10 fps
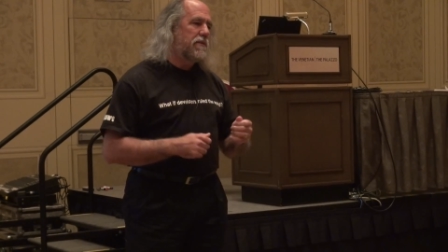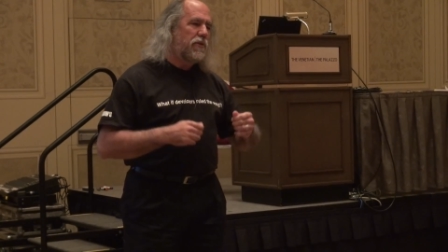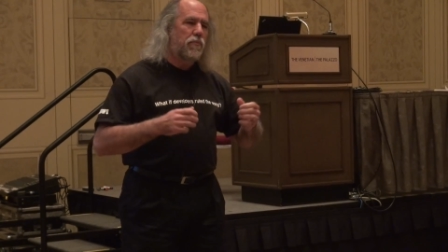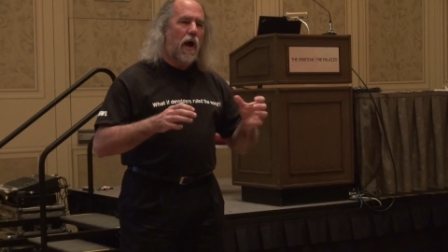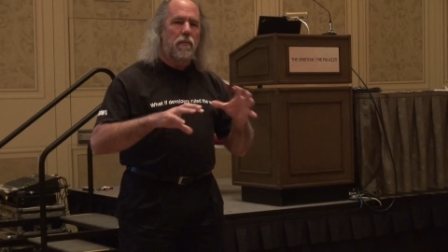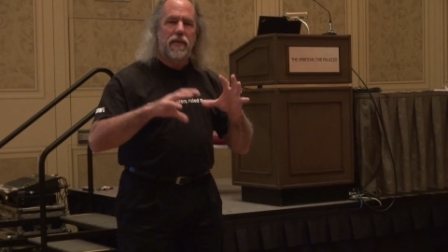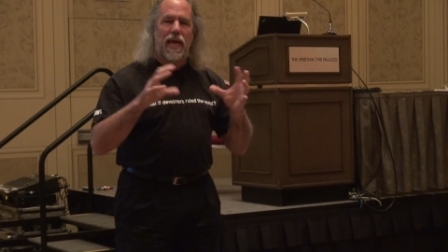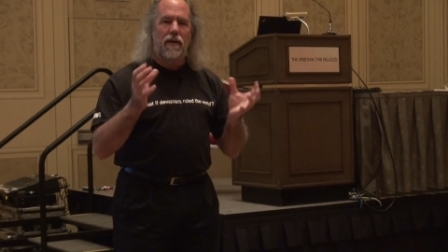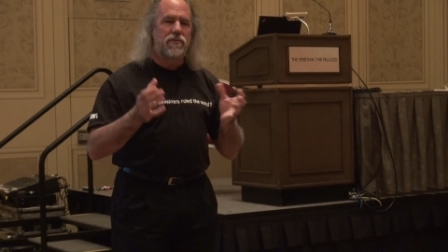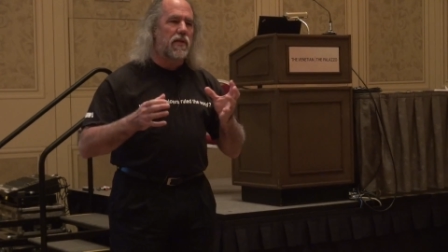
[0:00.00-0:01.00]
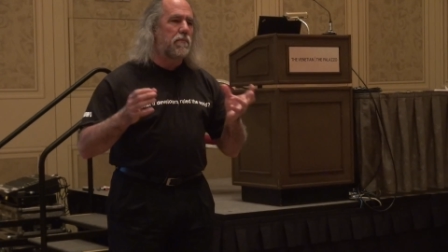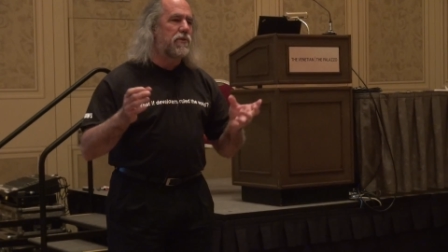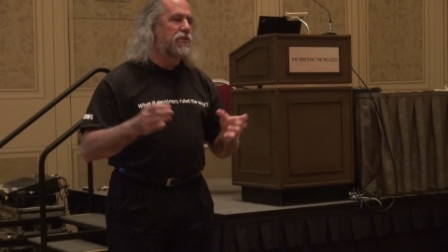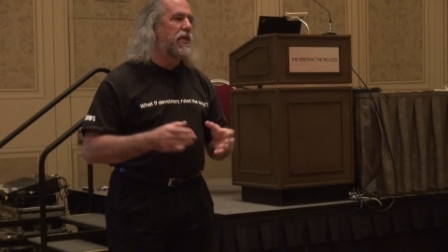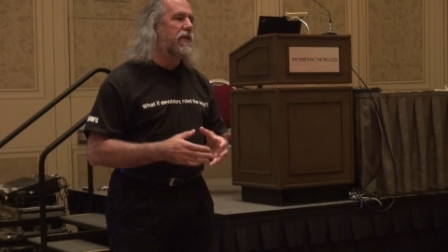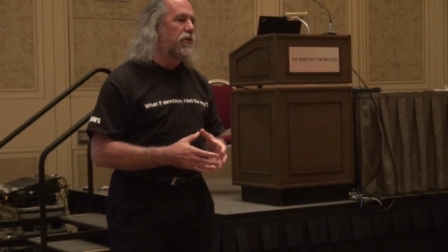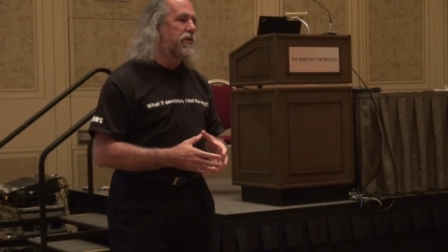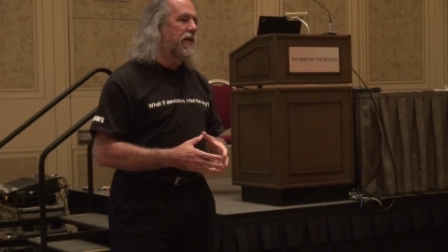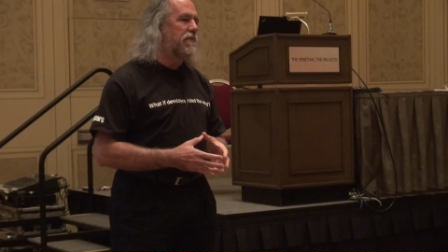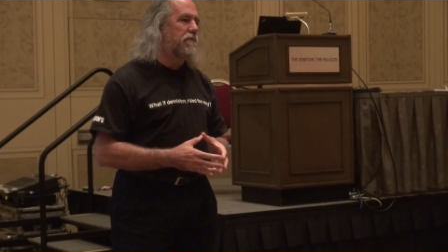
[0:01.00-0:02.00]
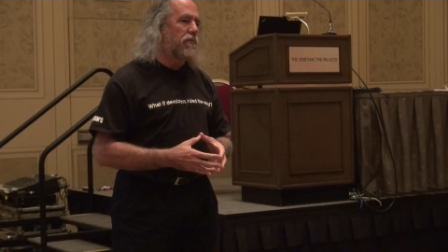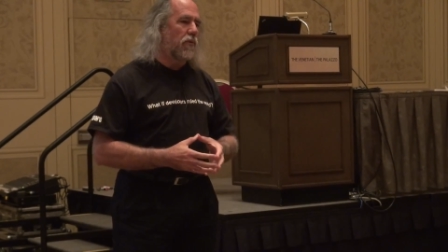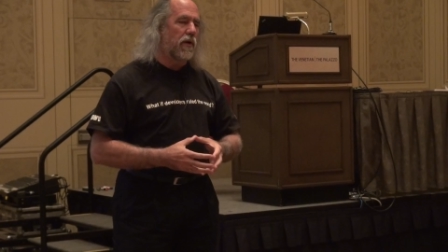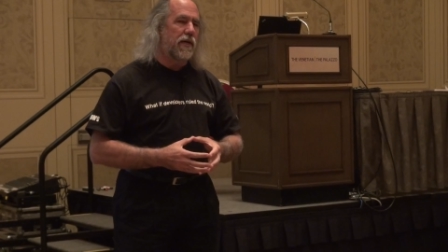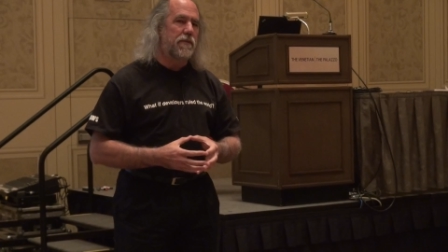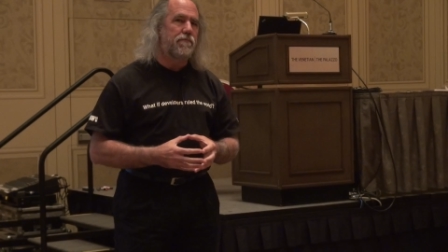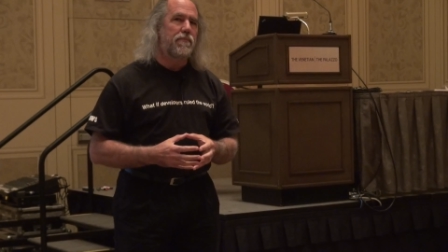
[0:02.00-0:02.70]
You probably have some shtick you give them for it.